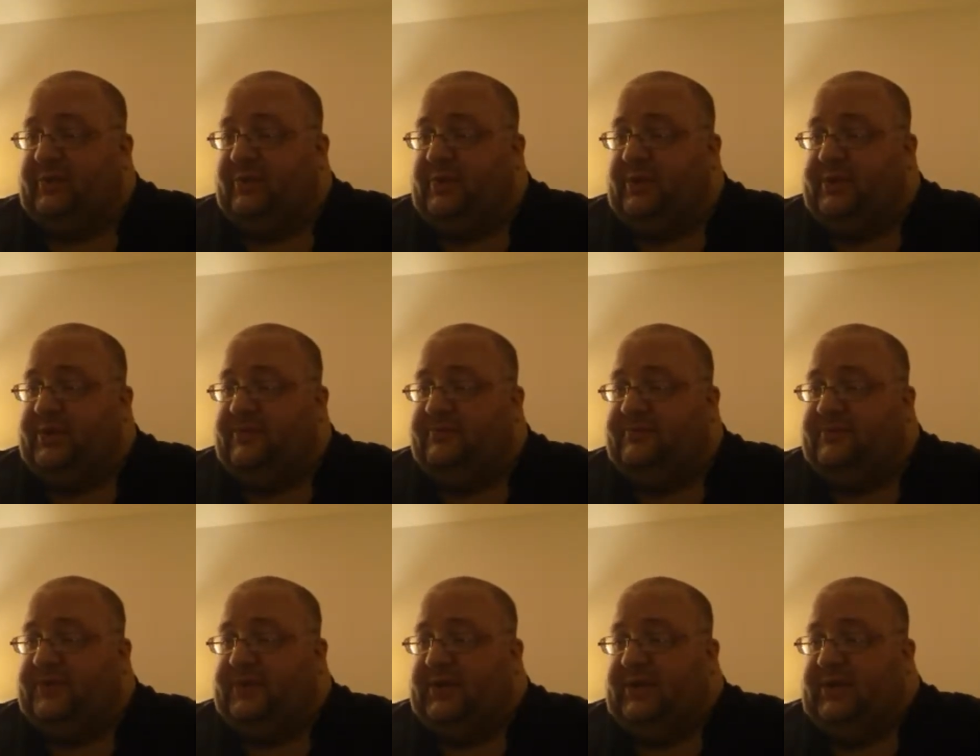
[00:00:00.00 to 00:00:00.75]

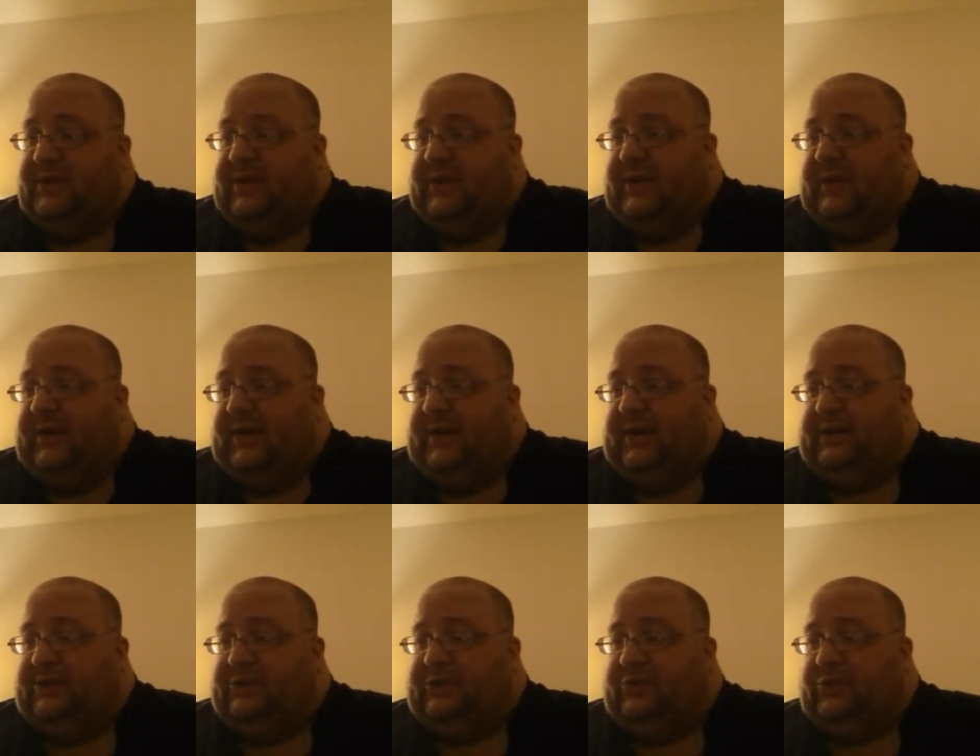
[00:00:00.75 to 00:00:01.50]
Williams,
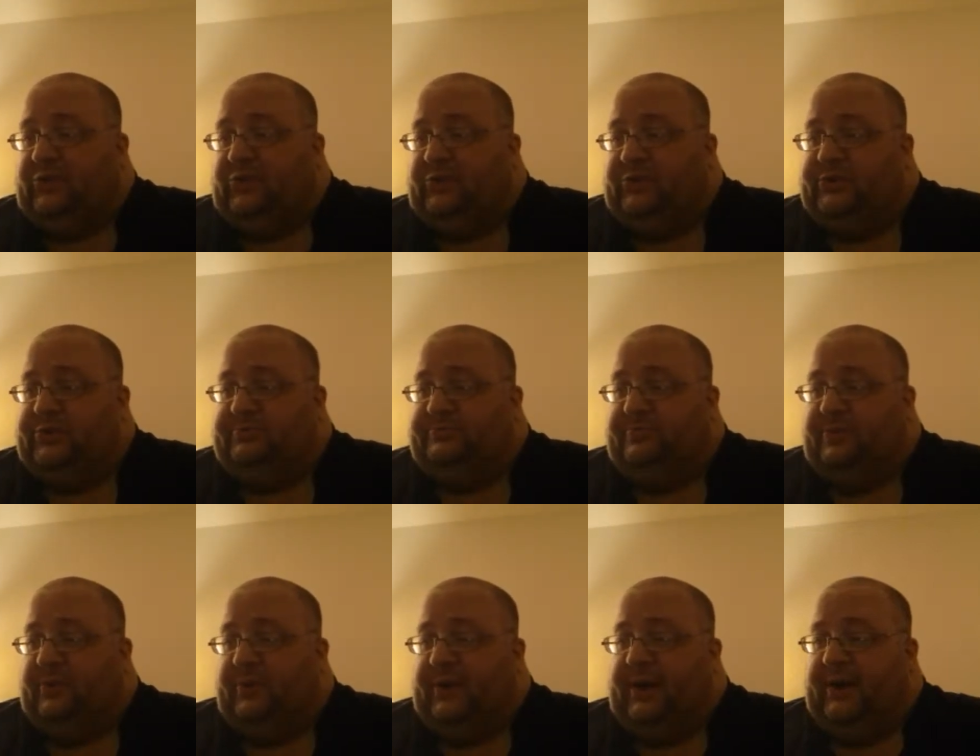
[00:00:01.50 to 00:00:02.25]
and
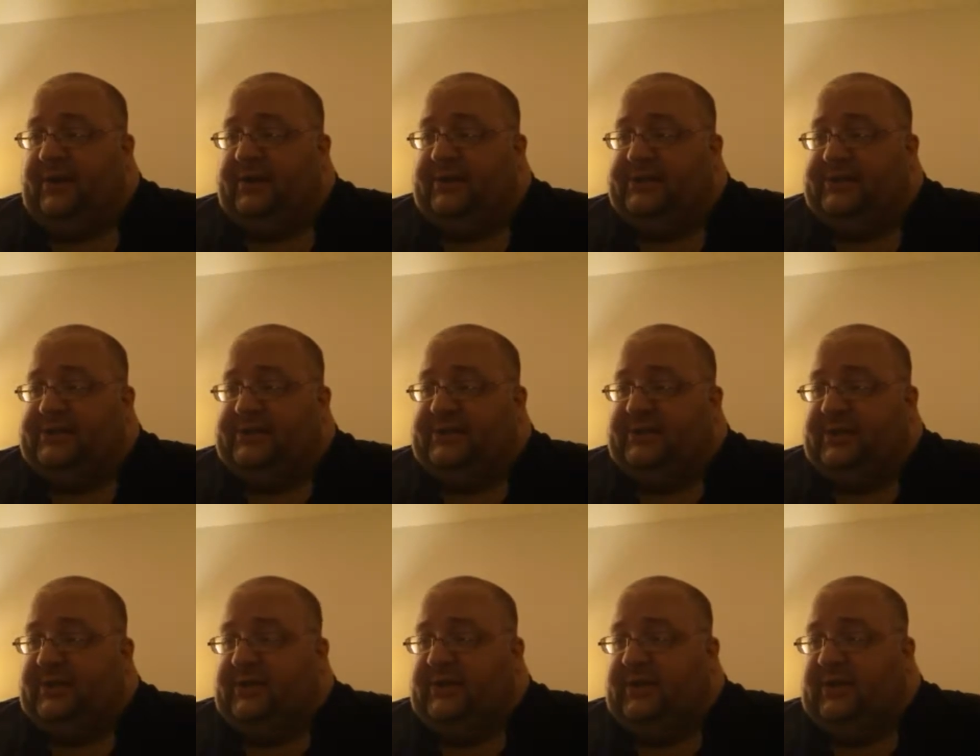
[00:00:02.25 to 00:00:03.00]
George
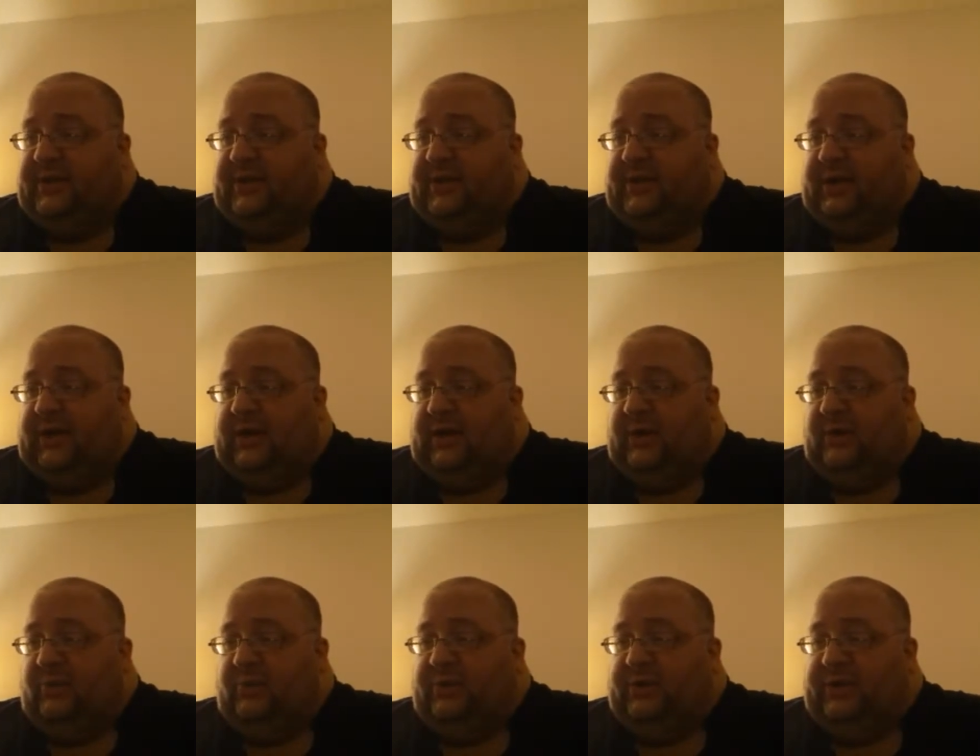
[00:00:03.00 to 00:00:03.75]
Barreras
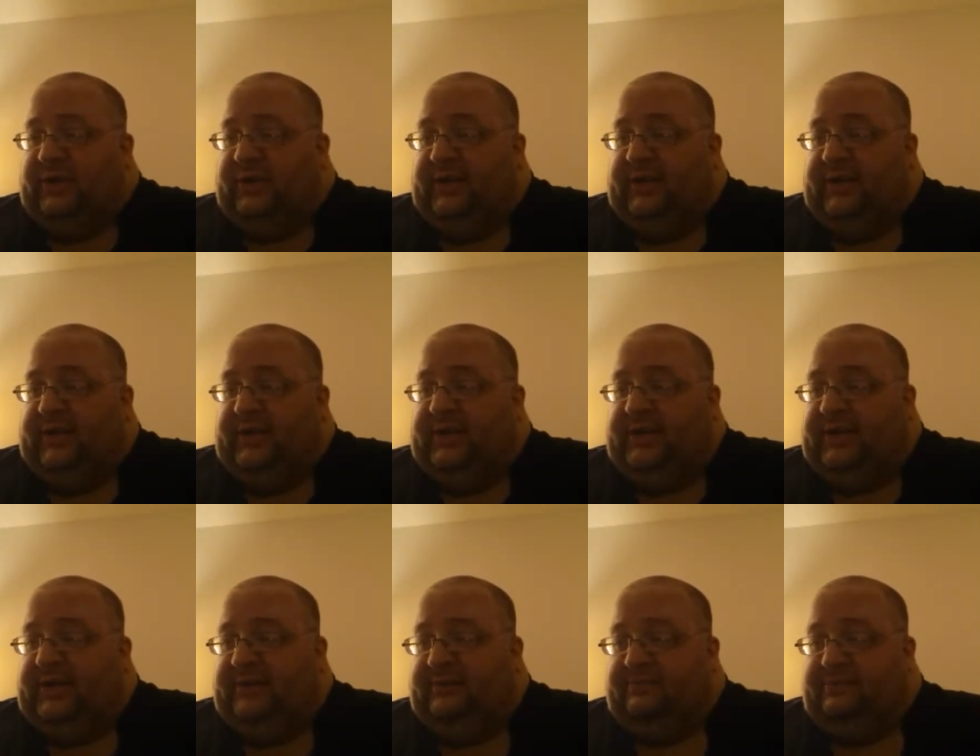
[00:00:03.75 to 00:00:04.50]
uh, will
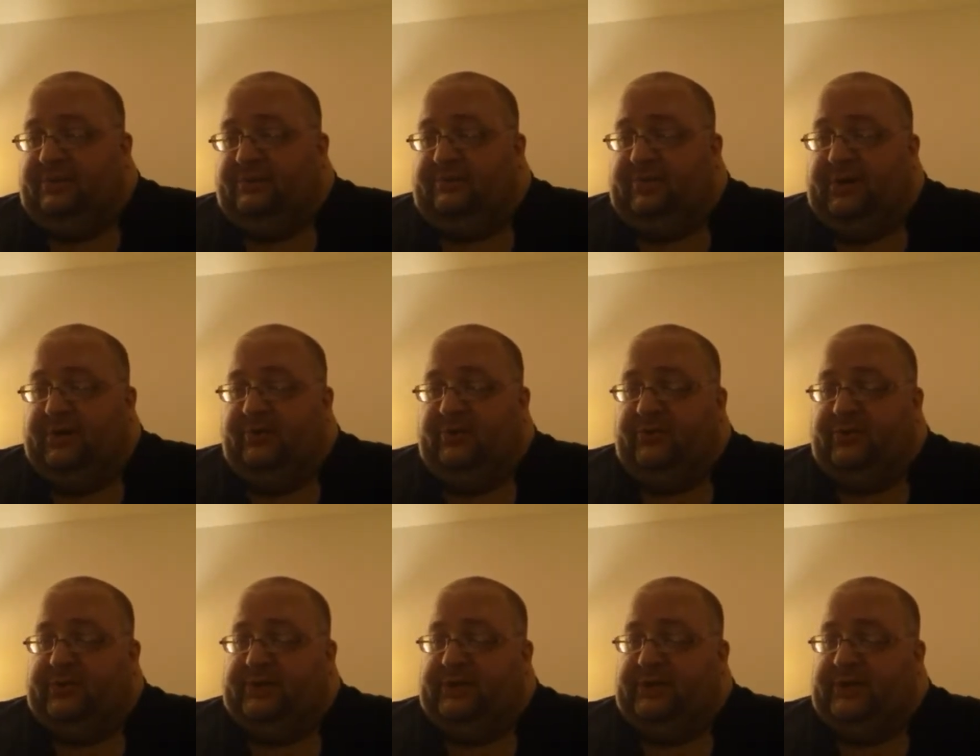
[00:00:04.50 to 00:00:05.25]
lead and
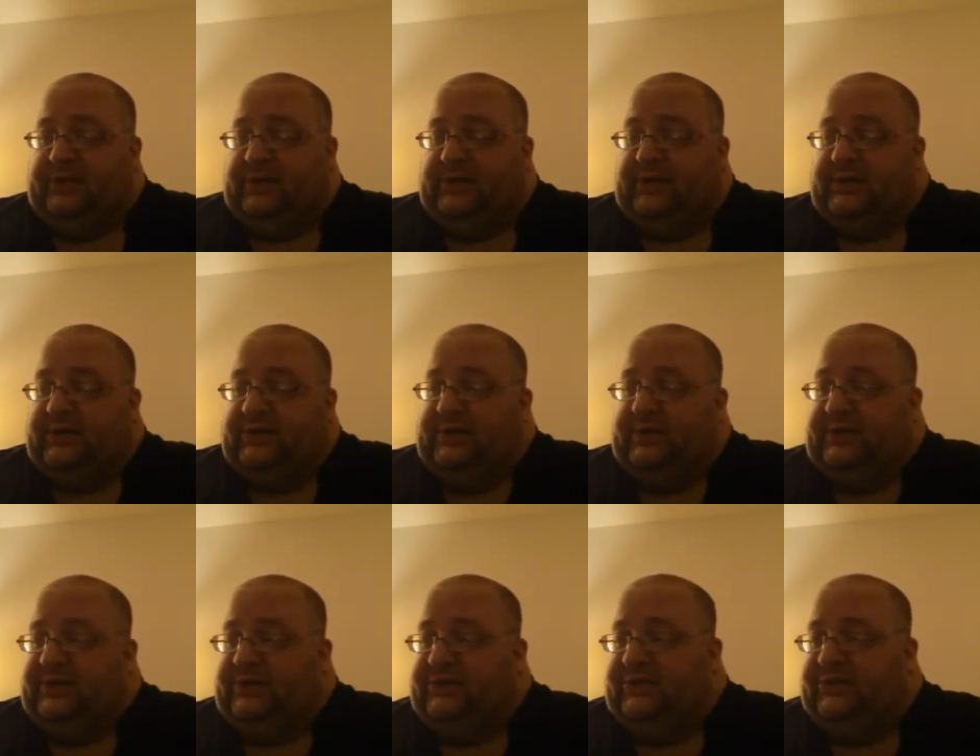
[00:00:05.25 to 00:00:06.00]
promote
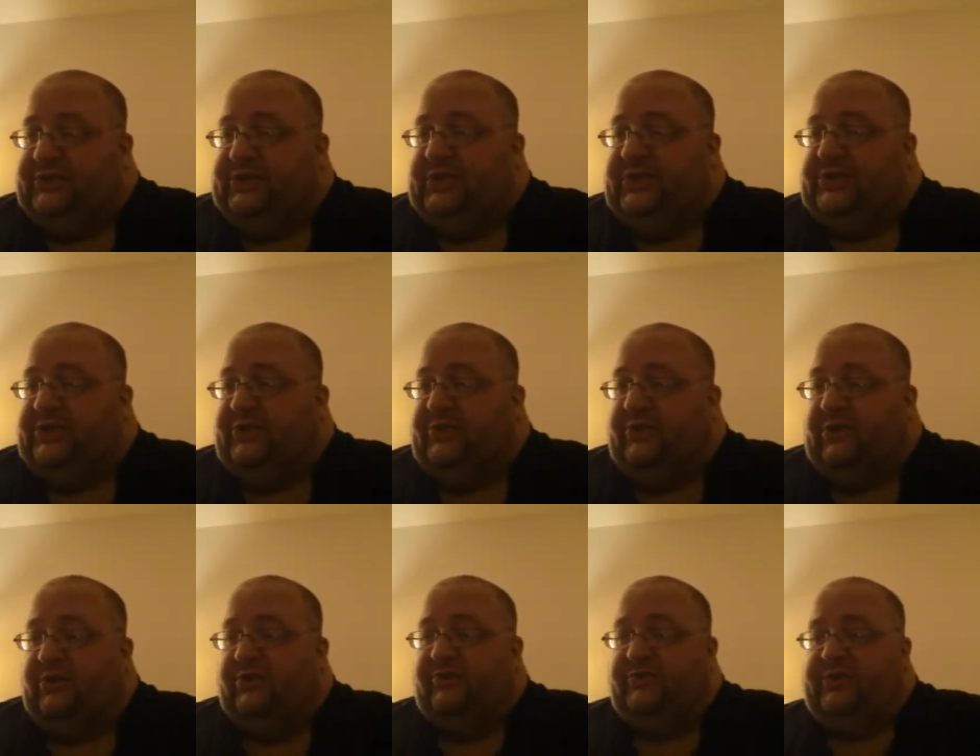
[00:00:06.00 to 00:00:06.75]
the strategic
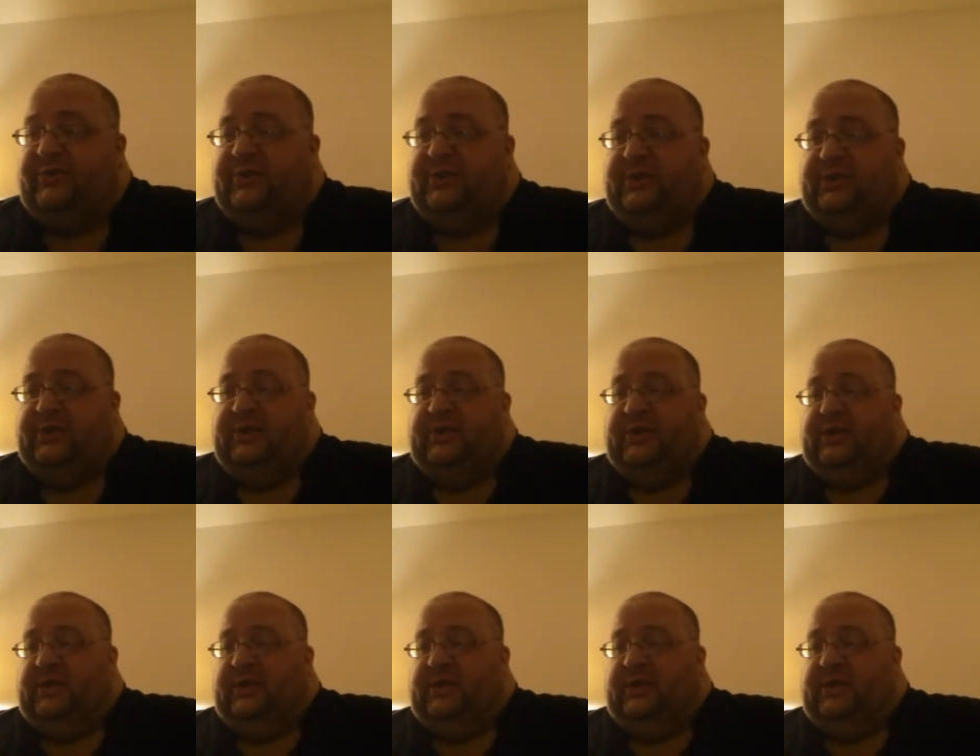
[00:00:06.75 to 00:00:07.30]
growth